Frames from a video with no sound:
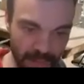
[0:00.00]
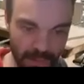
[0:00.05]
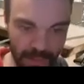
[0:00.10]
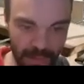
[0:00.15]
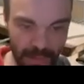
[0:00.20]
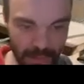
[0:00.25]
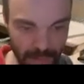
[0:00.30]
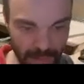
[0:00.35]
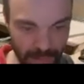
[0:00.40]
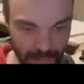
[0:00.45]

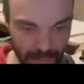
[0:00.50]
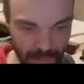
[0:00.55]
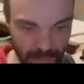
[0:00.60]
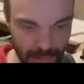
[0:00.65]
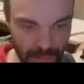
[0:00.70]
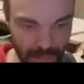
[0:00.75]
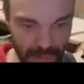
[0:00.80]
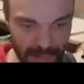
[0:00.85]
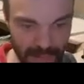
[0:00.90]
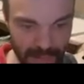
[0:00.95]
here.
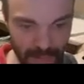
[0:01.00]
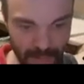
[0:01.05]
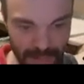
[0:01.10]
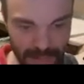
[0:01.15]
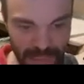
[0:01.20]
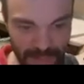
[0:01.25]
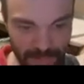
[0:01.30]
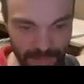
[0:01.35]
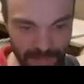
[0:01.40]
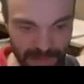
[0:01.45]
So what
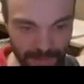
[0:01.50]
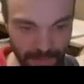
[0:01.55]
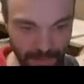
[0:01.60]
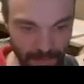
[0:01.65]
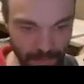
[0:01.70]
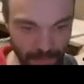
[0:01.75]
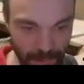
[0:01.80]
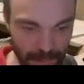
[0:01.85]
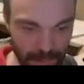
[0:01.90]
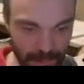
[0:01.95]
happens
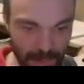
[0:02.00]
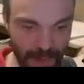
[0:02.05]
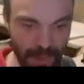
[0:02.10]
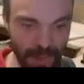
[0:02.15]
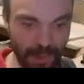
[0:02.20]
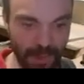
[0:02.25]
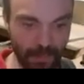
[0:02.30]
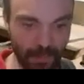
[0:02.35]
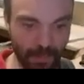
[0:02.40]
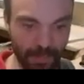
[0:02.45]
with put?
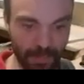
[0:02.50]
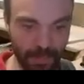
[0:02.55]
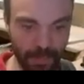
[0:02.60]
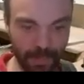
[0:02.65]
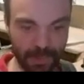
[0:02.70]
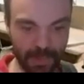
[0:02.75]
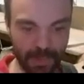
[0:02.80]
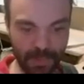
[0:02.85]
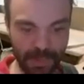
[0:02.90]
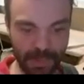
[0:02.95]
With
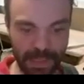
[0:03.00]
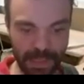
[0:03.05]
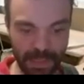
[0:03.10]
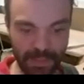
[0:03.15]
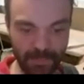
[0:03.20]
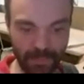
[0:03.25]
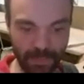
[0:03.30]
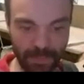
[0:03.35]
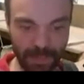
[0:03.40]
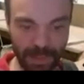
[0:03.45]
put, we
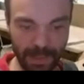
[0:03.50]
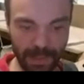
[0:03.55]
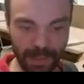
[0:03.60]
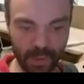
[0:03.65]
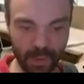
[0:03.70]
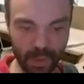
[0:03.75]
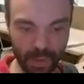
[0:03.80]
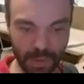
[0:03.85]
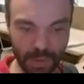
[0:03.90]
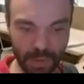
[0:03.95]
have a
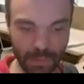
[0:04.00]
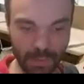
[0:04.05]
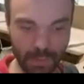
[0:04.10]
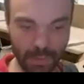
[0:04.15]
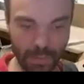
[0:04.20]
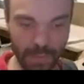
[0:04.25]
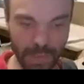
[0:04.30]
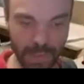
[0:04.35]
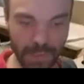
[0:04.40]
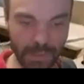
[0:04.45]
package in the
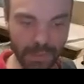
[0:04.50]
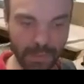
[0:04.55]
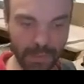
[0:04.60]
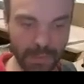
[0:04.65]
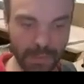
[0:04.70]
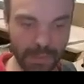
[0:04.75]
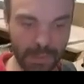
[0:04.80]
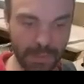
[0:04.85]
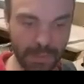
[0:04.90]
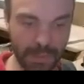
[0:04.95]
crane
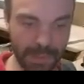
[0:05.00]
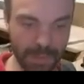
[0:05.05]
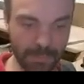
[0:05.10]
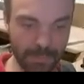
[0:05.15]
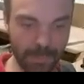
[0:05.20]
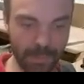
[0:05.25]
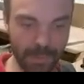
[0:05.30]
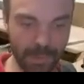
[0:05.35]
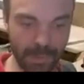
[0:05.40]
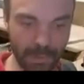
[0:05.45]

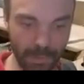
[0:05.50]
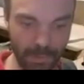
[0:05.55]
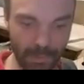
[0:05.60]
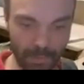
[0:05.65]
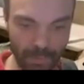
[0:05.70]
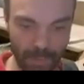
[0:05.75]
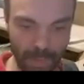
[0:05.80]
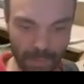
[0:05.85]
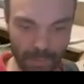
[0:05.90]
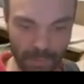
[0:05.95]
and put it on the
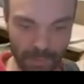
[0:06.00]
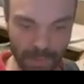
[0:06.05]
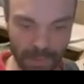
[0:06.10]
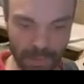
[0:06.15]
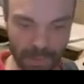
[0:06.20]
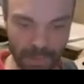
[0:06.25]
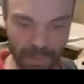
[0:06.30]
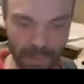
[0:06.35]
ground.